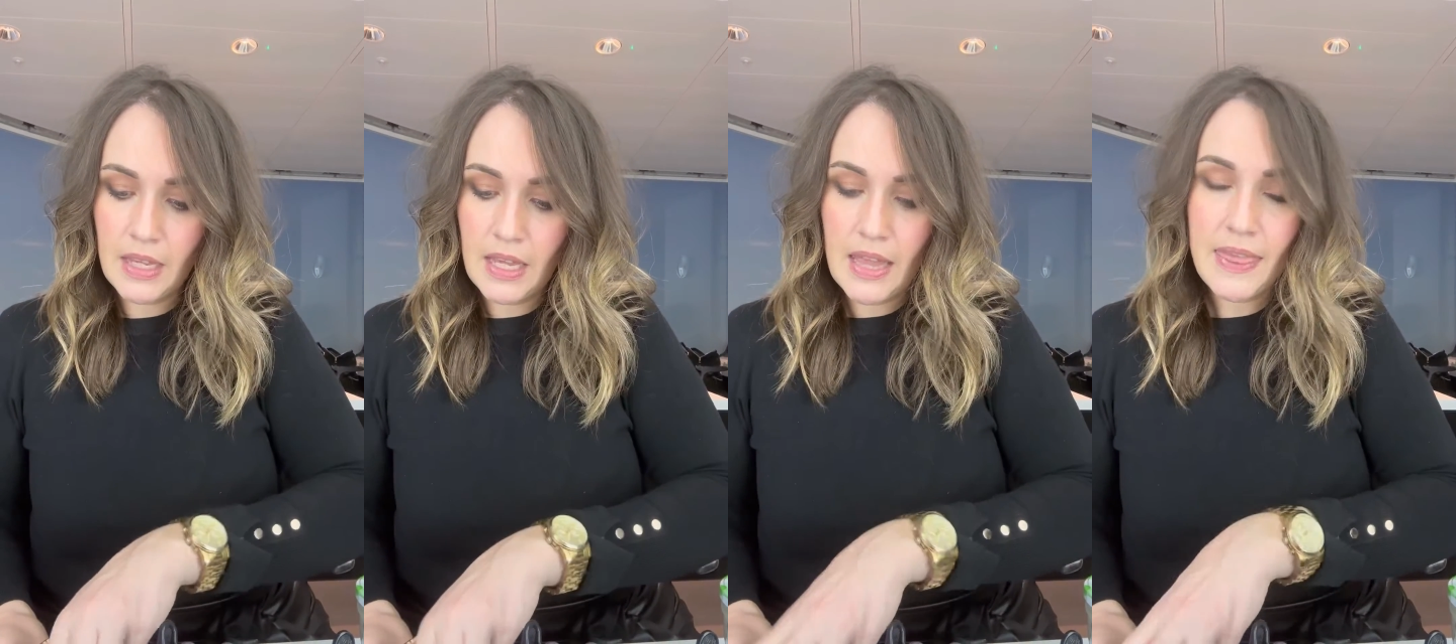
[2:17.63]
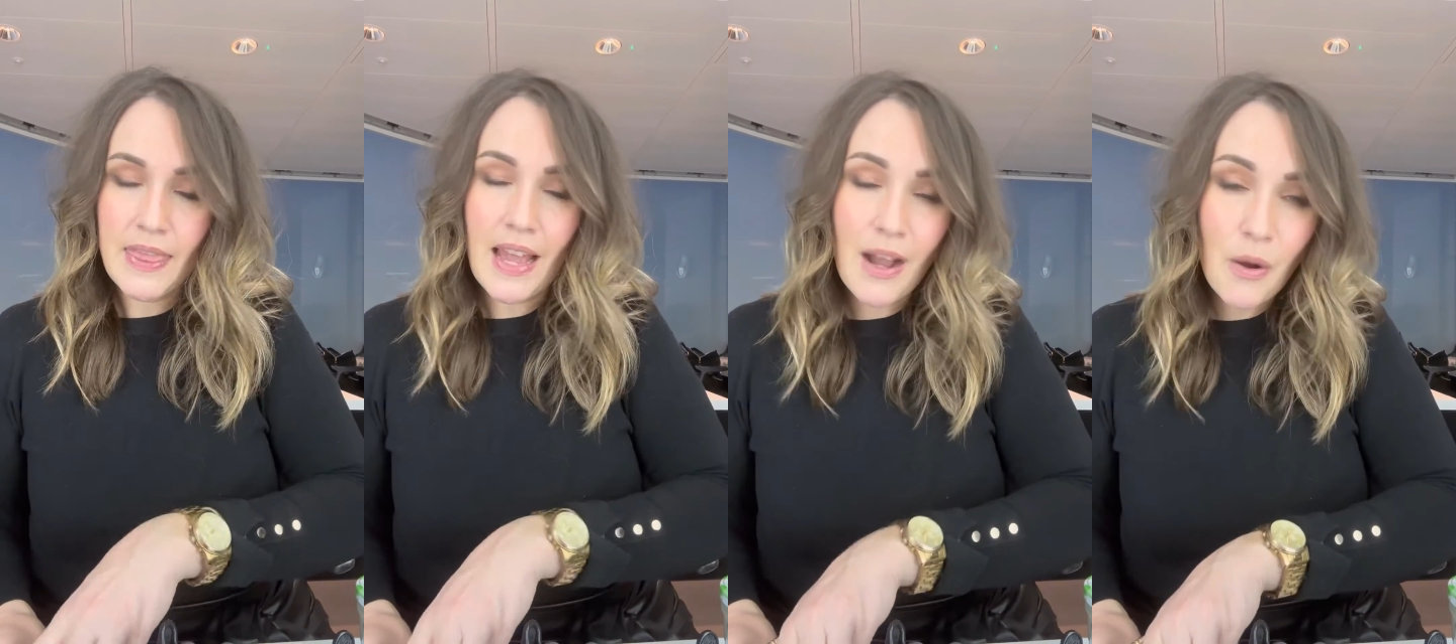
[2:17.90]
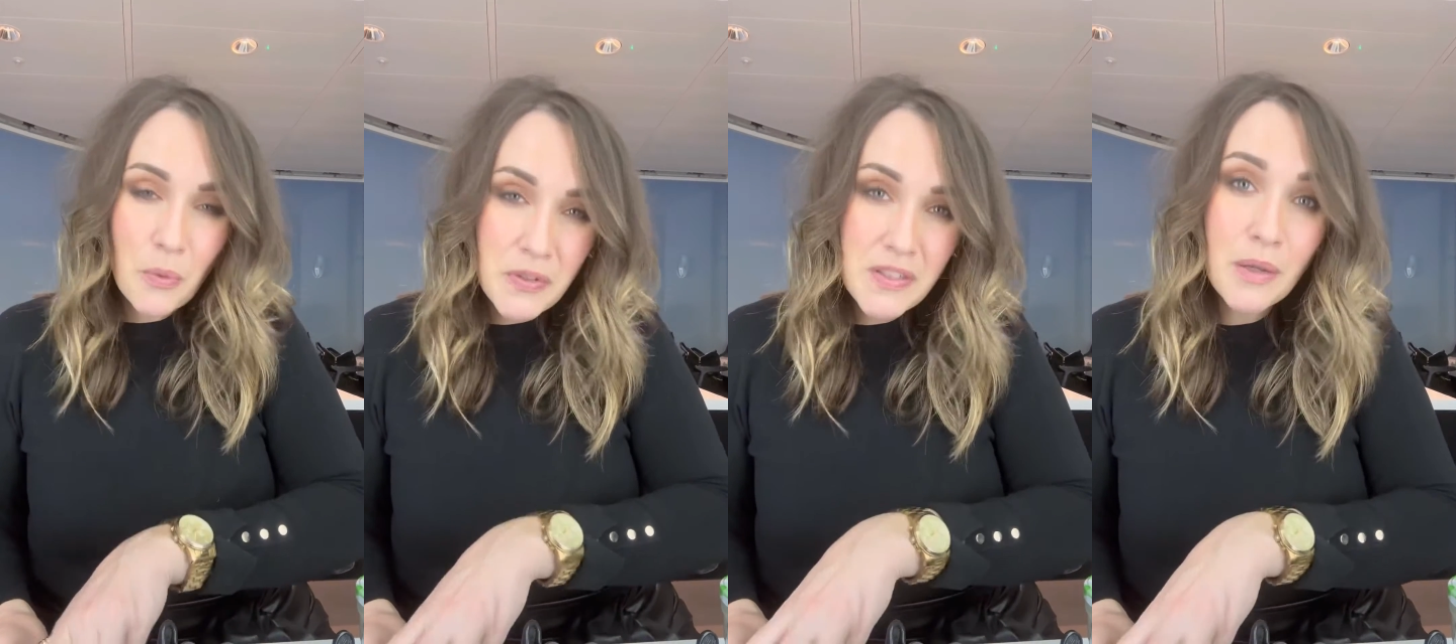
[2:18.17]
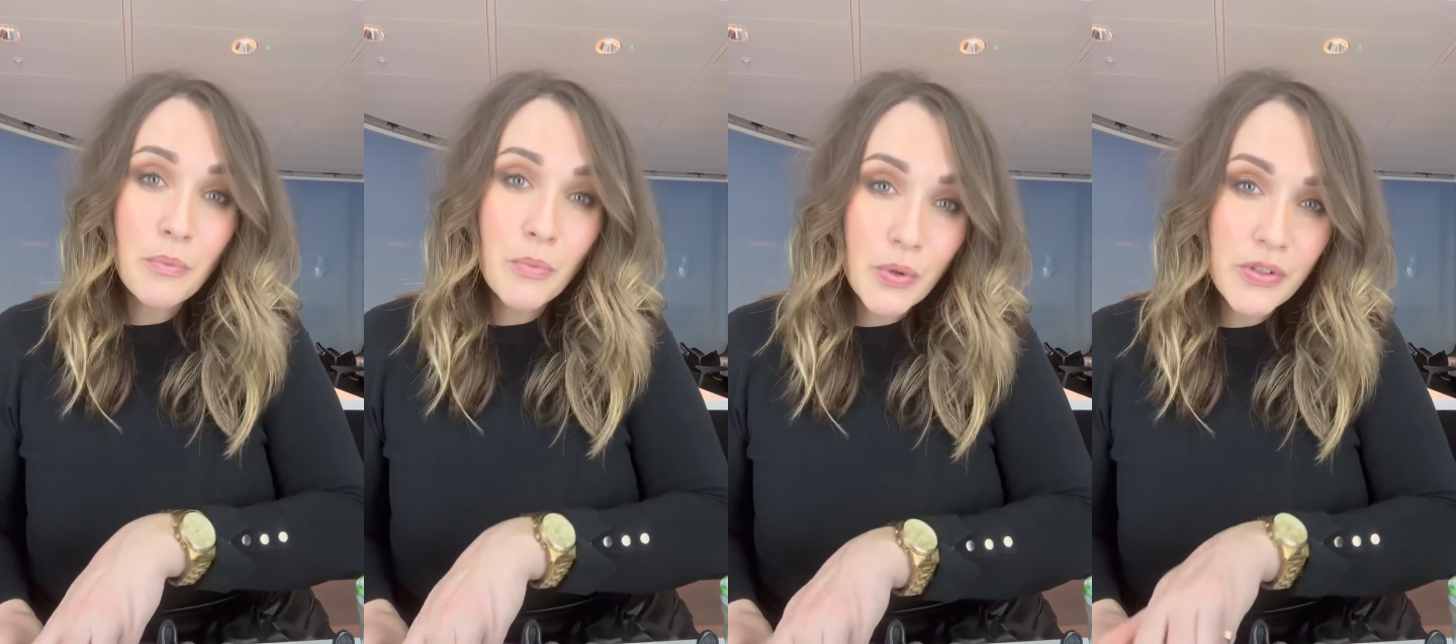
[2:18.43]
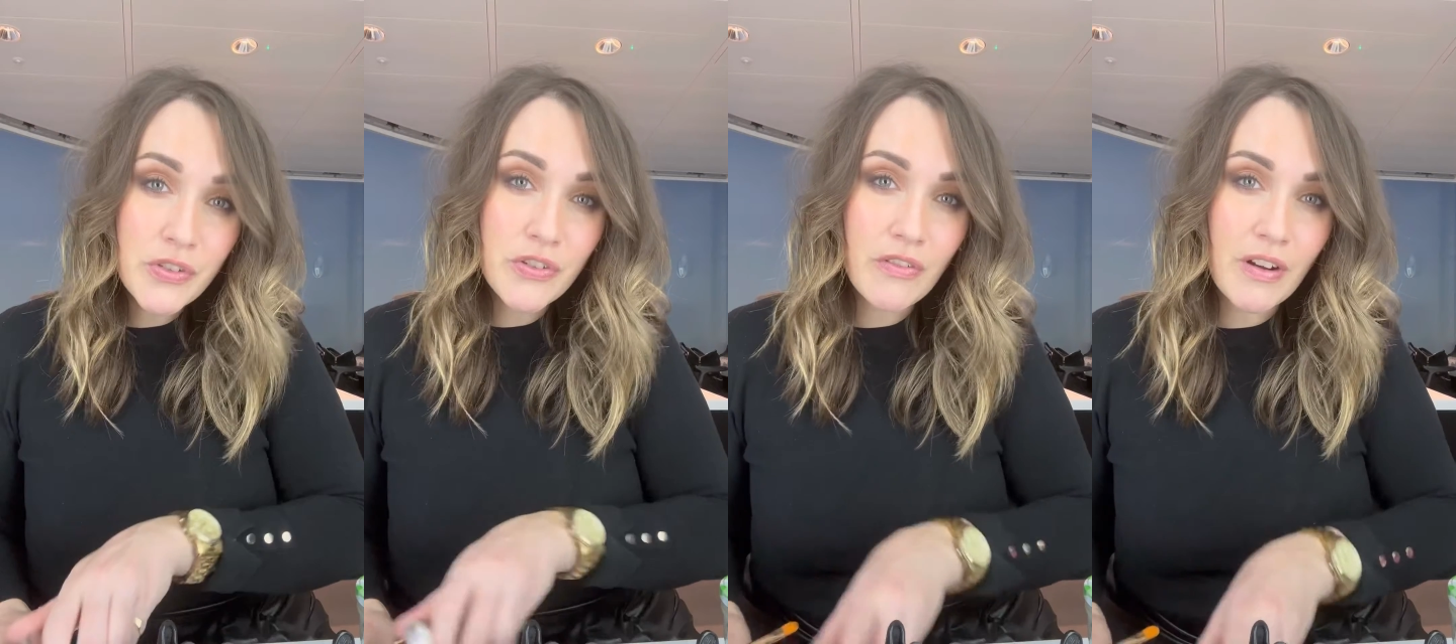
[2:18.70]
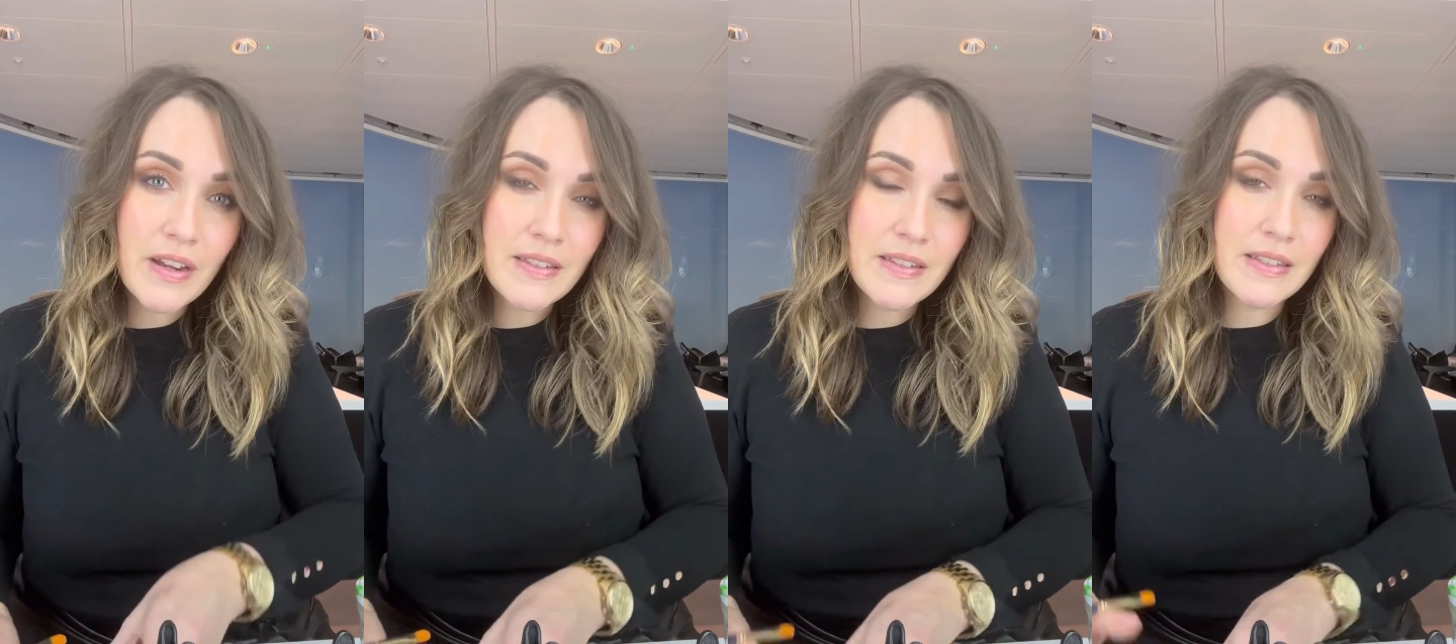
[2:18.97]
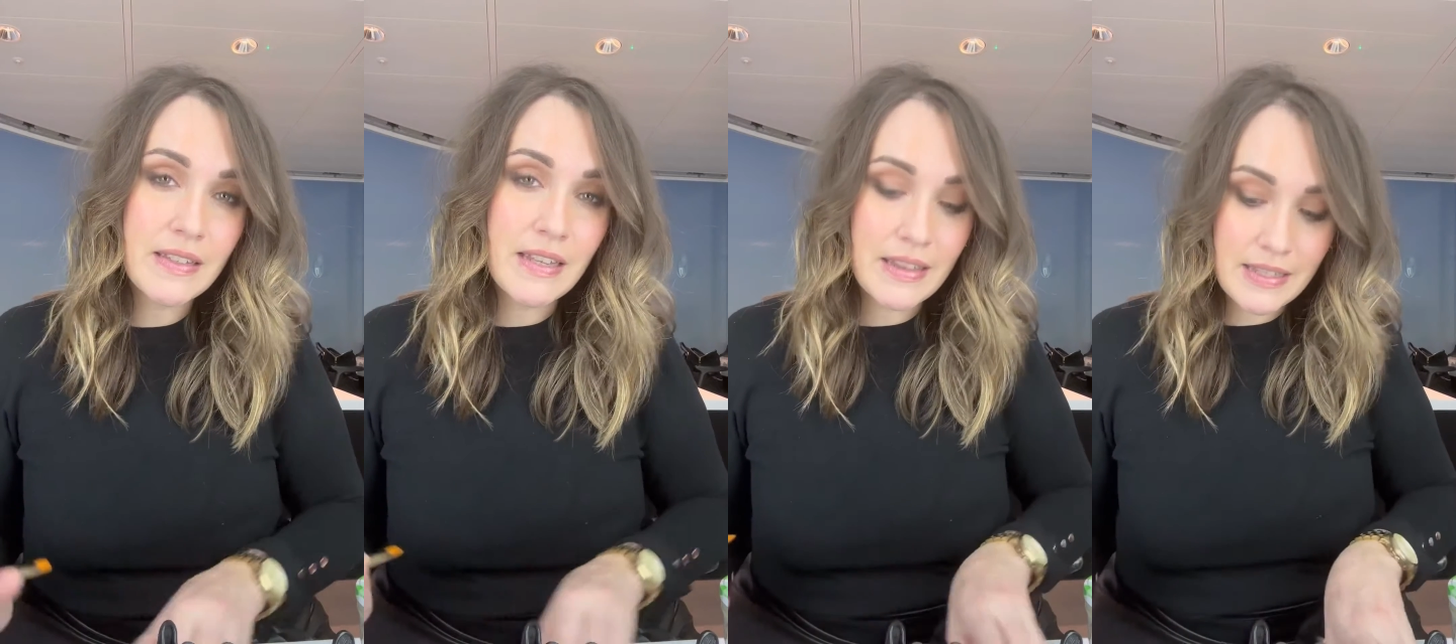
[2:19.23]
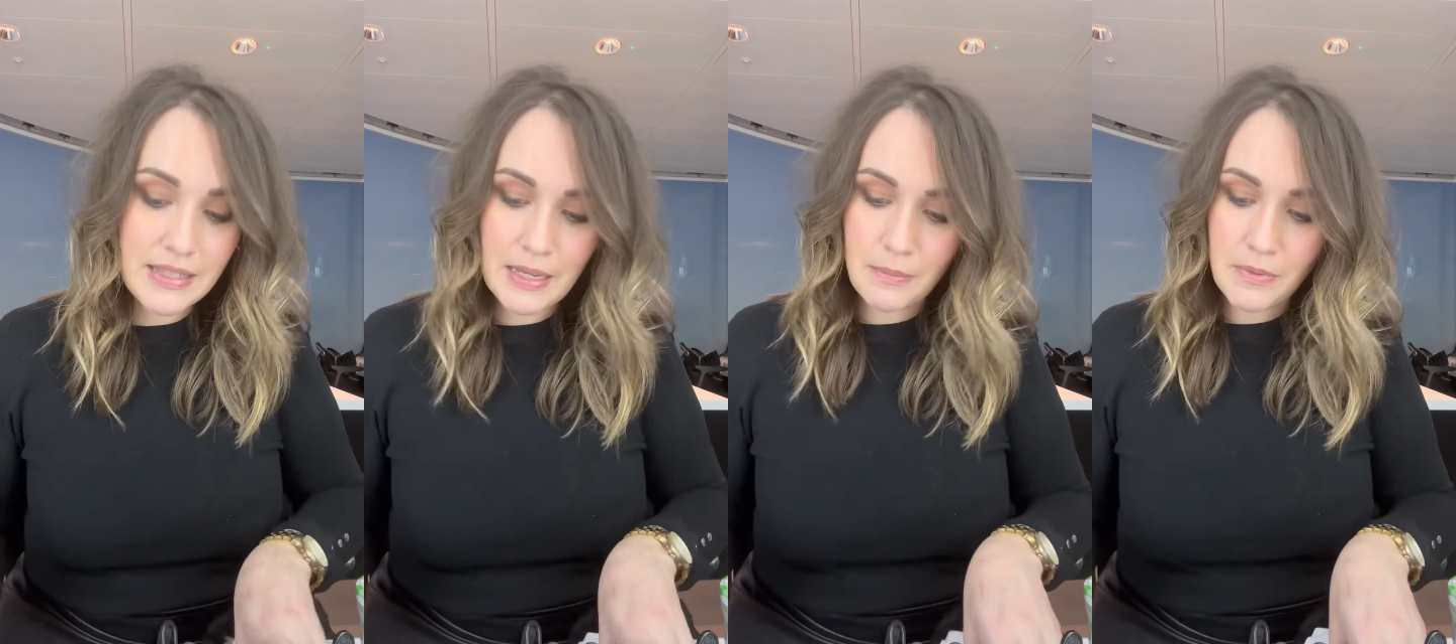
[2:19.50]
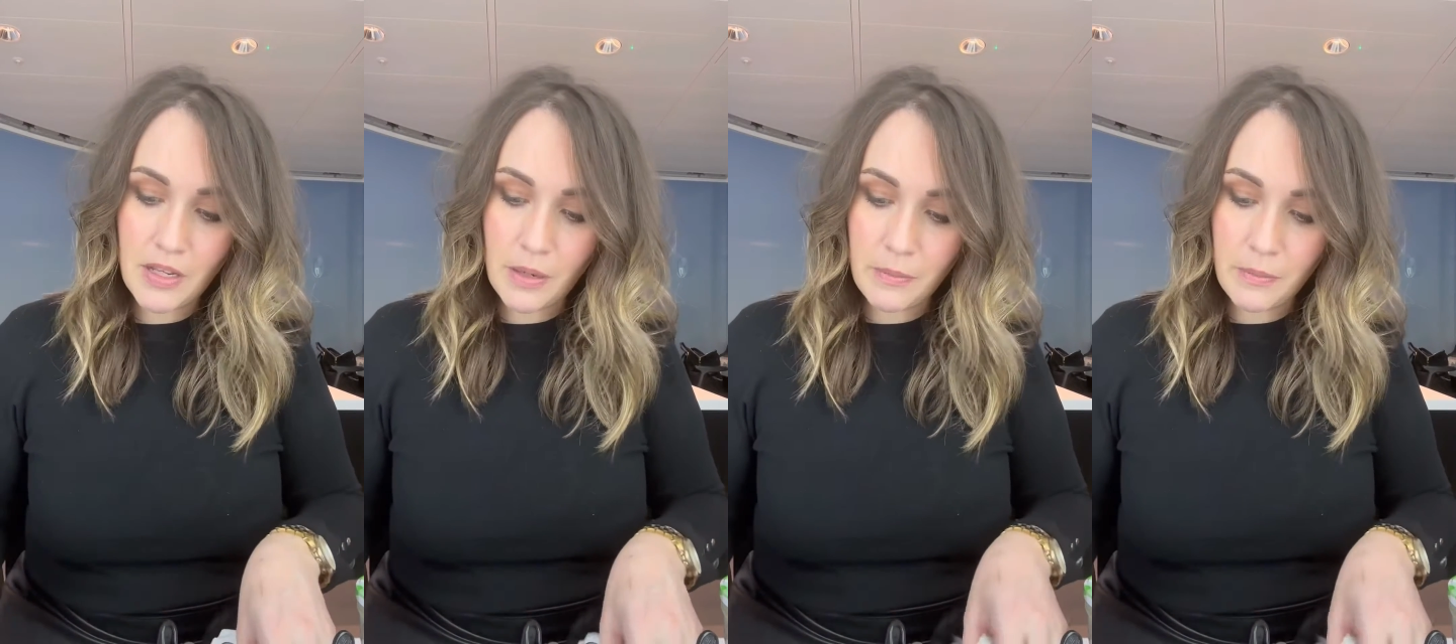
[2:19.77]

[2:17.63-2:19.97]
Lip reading: that also moisturizes at the same time.